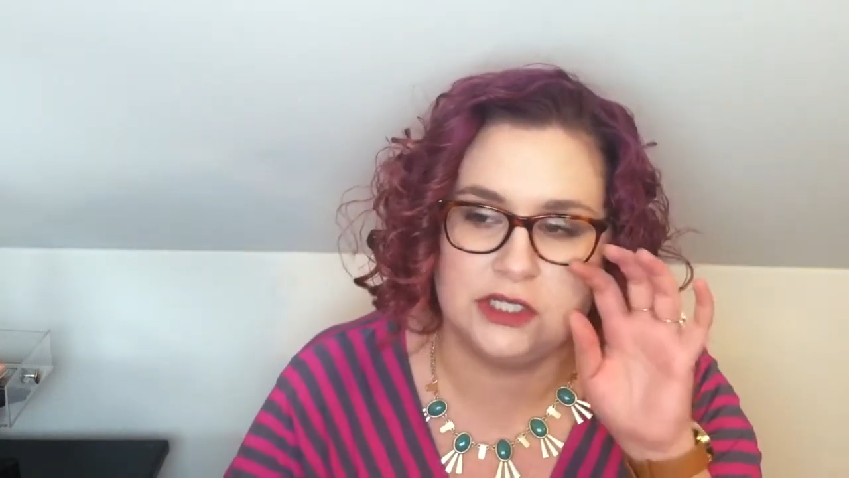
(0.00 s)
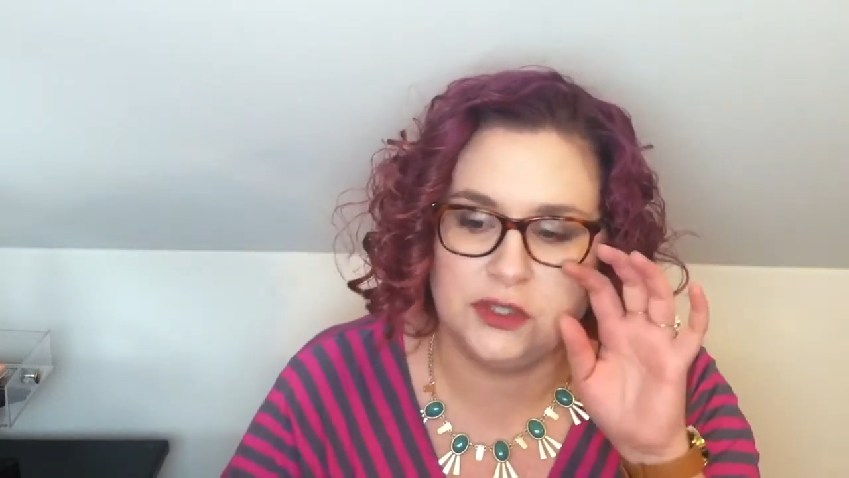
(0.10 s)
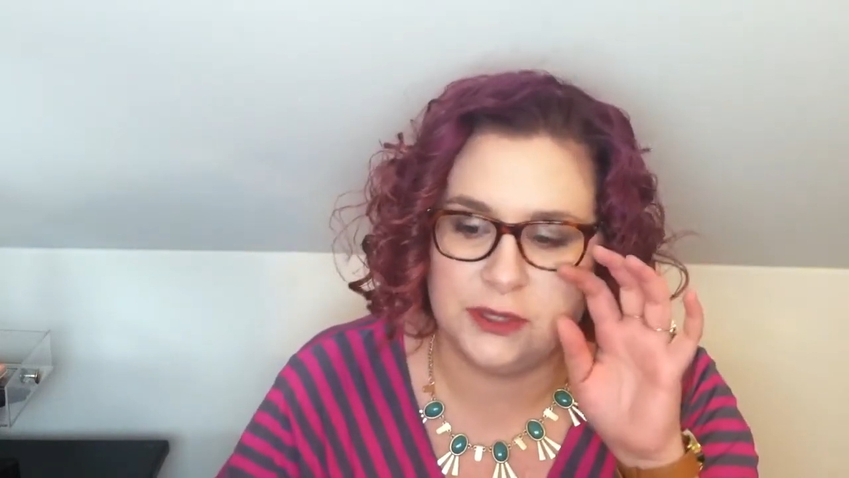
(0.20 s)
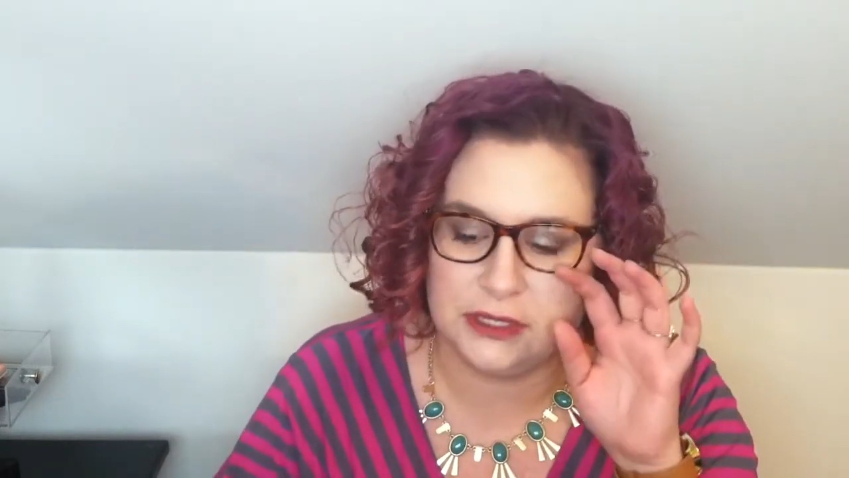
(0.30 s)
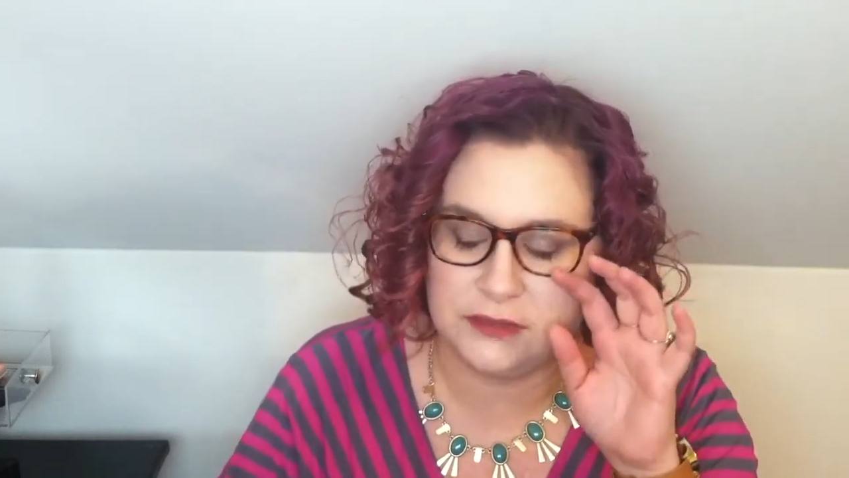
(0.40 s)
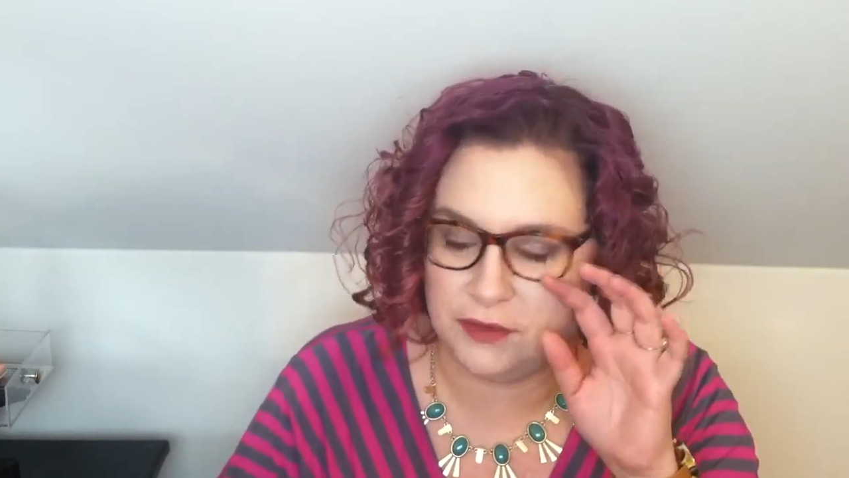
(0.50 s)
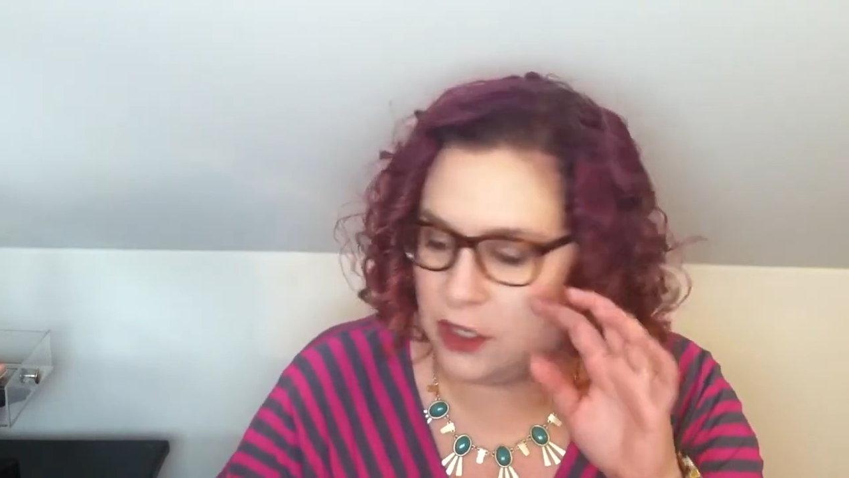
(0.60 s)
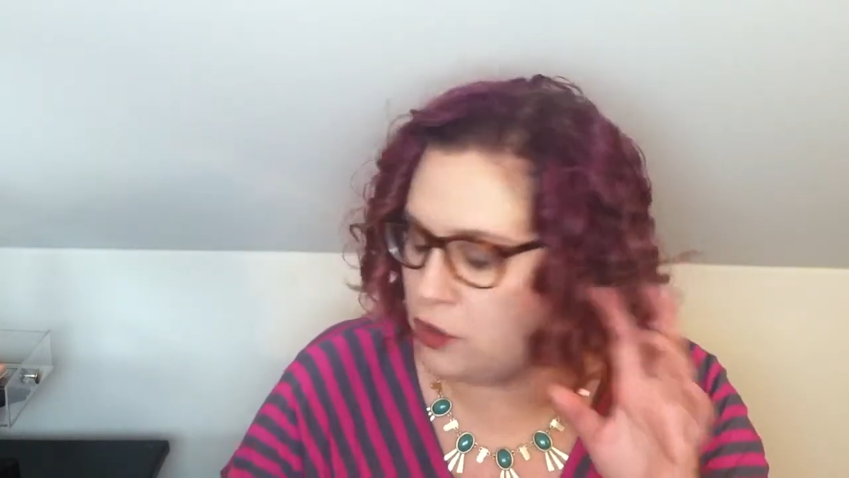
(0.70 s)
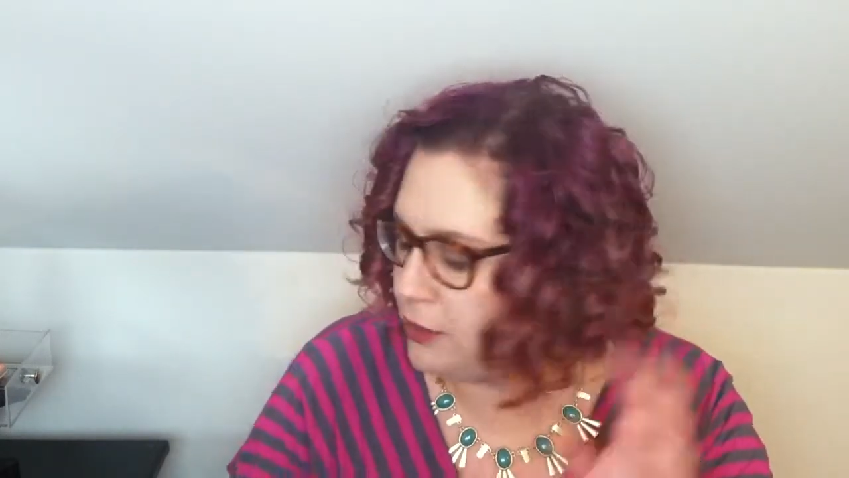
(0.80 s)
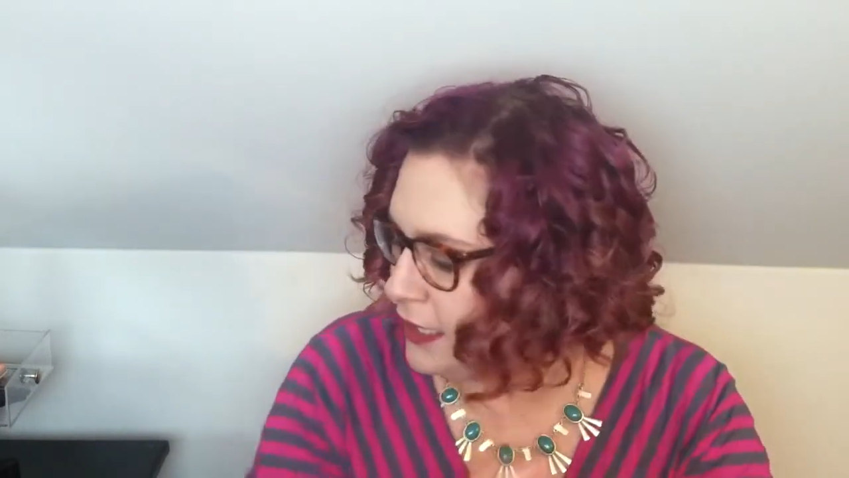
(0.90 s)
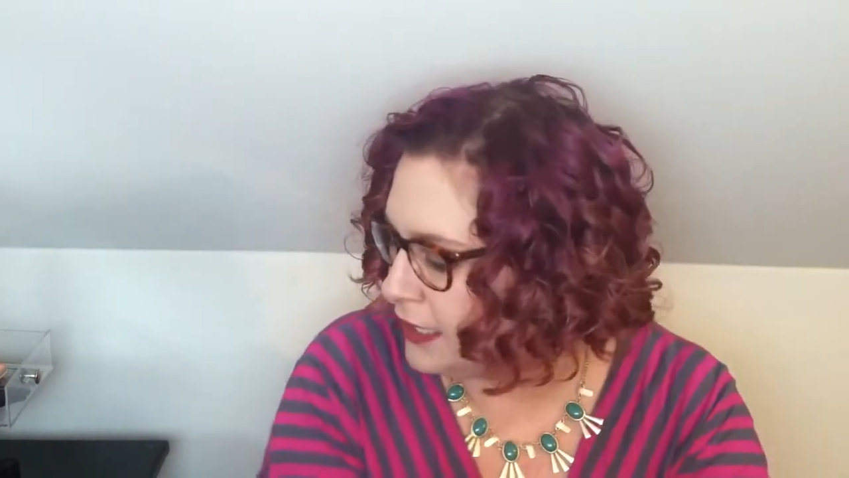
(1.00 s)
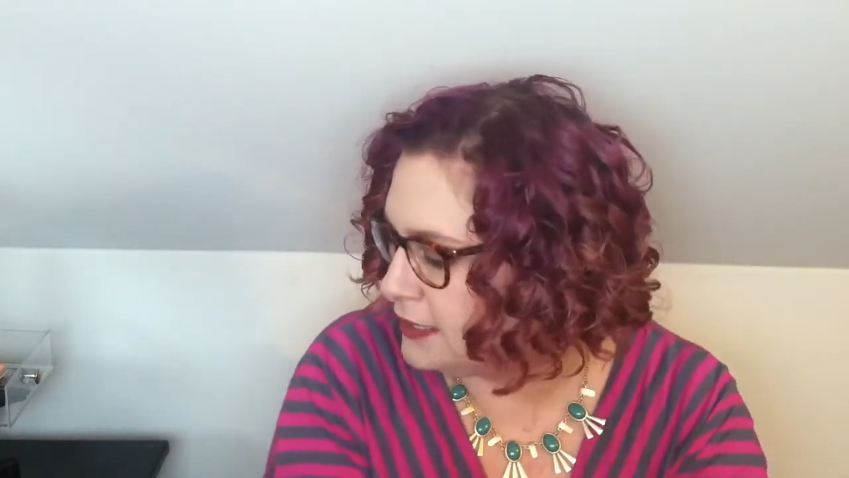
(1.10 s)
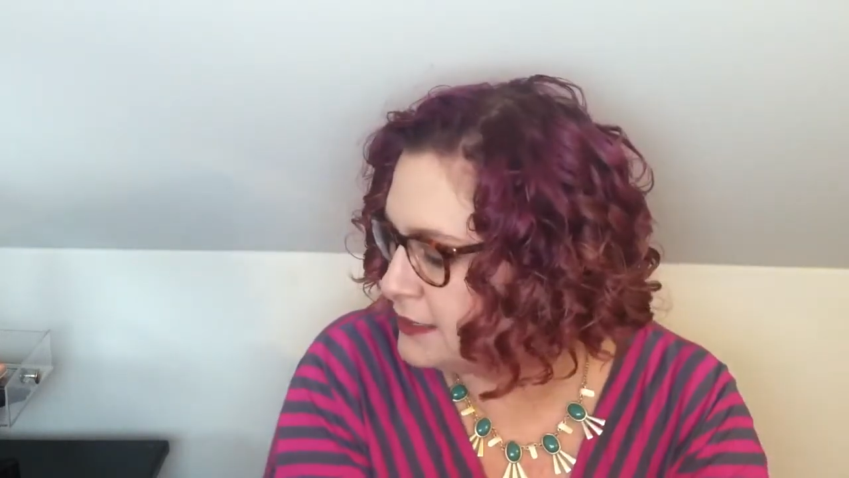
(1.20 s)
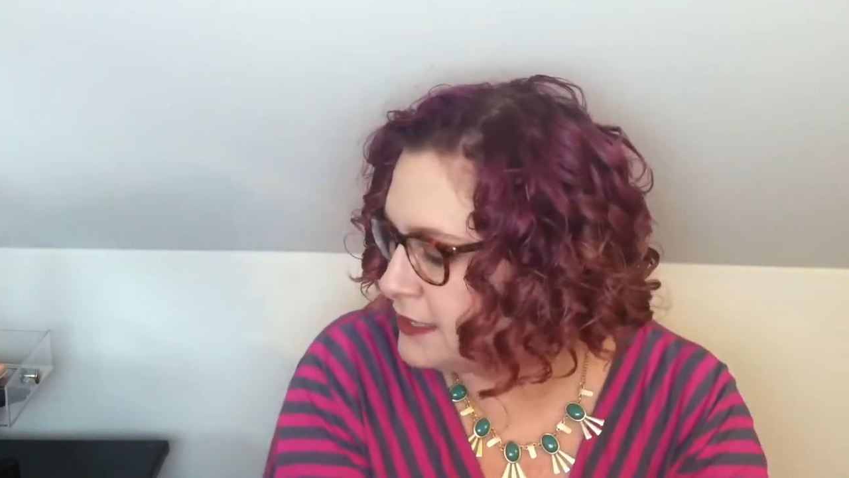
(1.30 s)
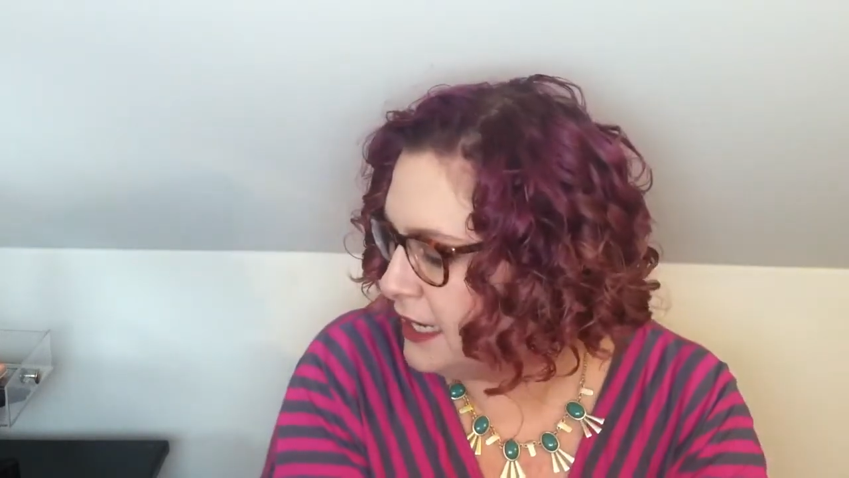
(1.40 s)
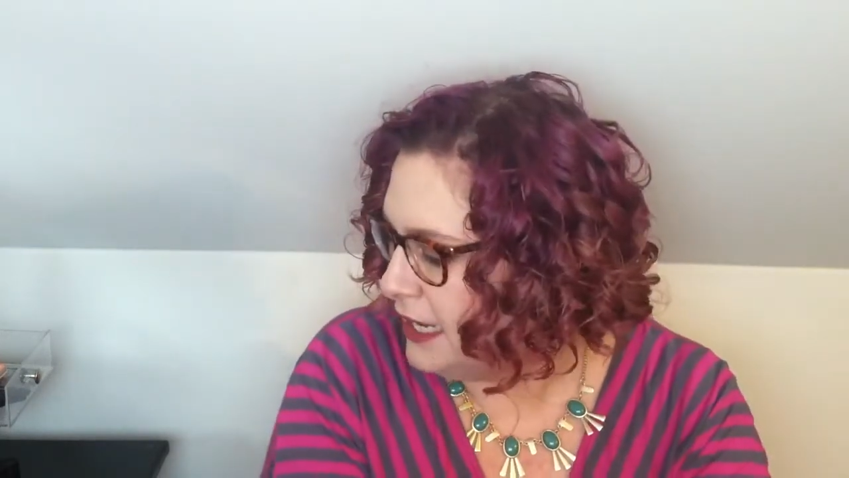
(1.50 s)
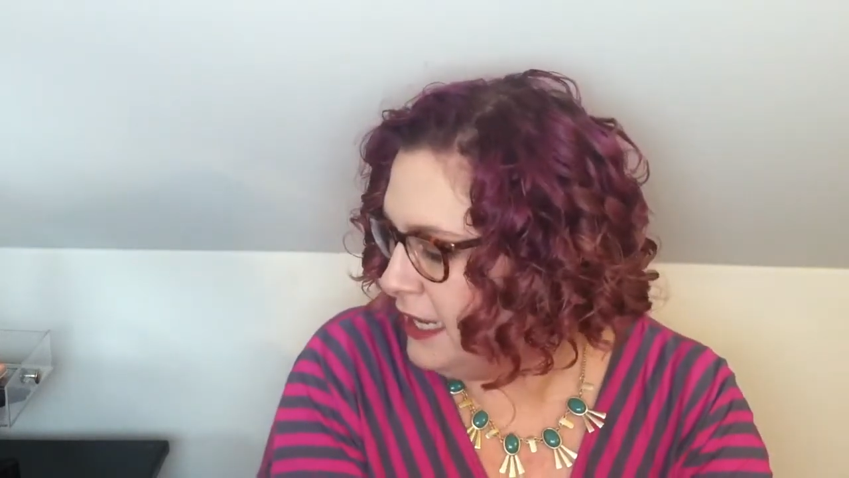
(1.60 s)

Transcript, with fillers: on doing this video because